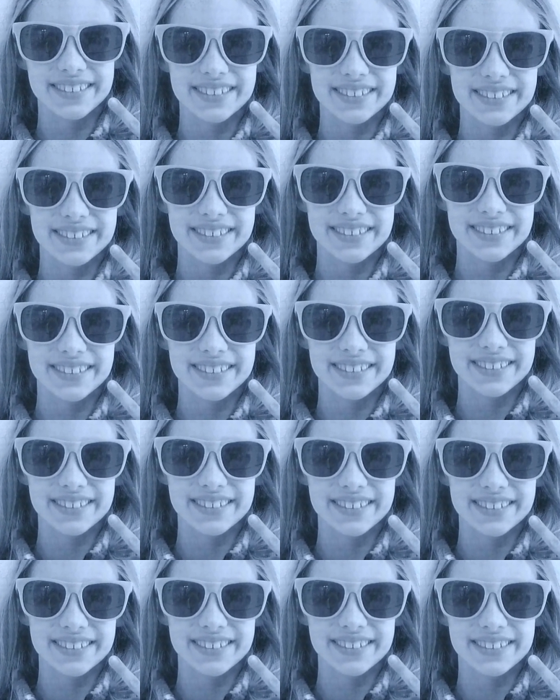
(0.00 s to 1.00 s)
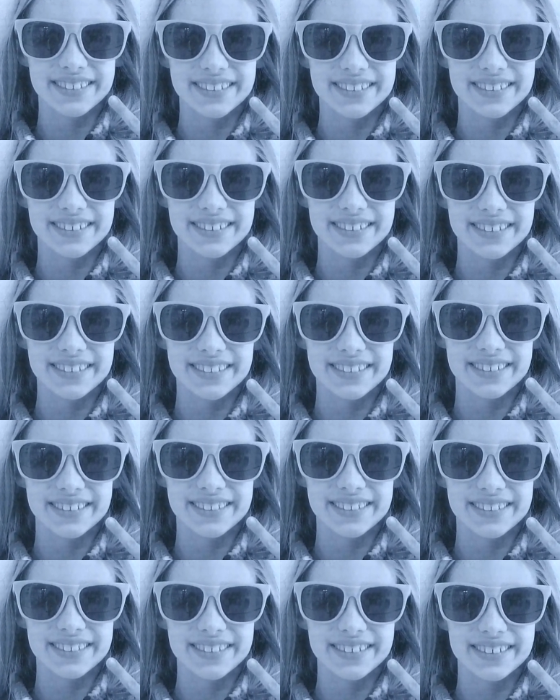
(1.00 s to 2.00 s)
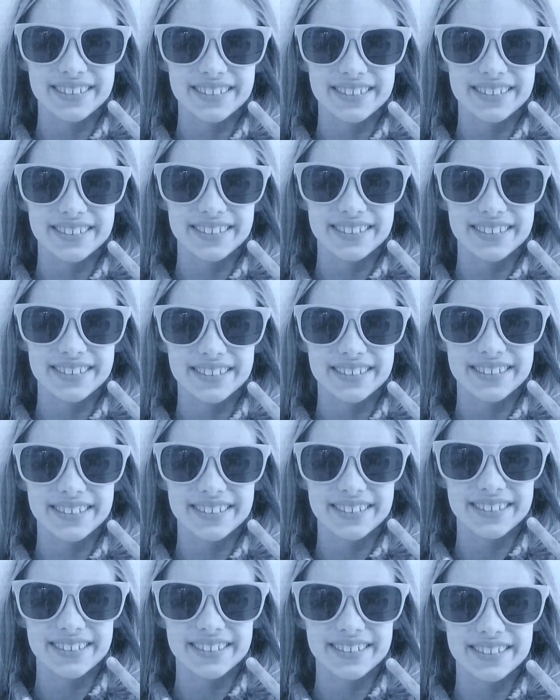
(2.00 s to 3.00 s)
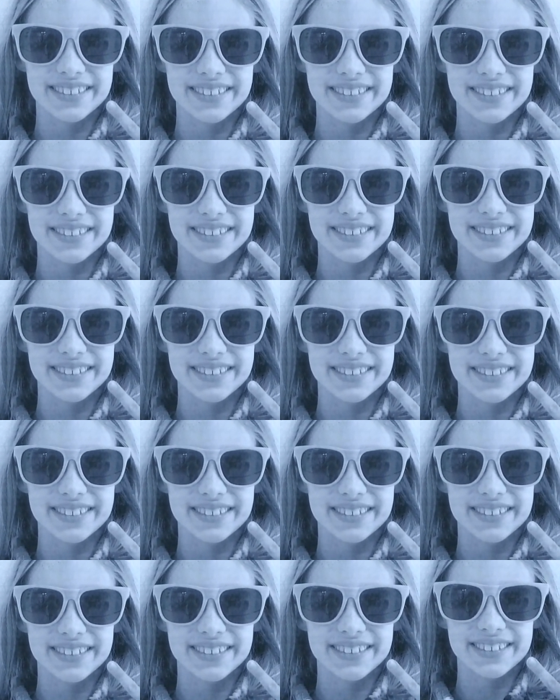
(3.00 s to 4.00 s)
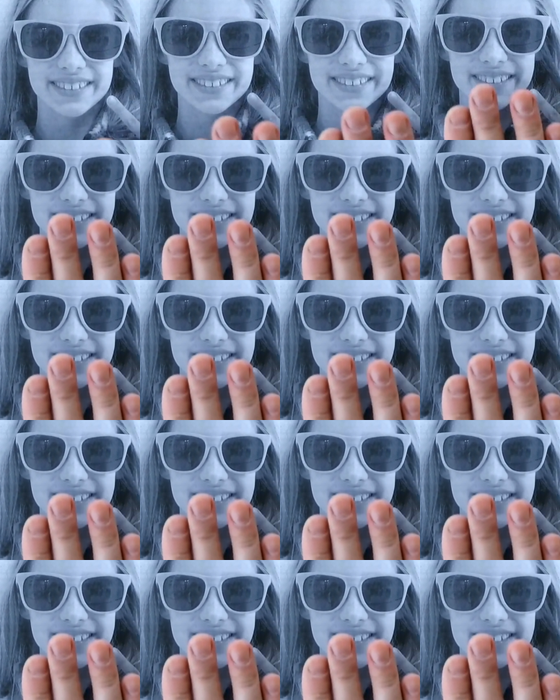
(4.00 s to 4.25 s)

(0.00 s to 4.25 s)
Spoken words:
this one, I'm going to probably put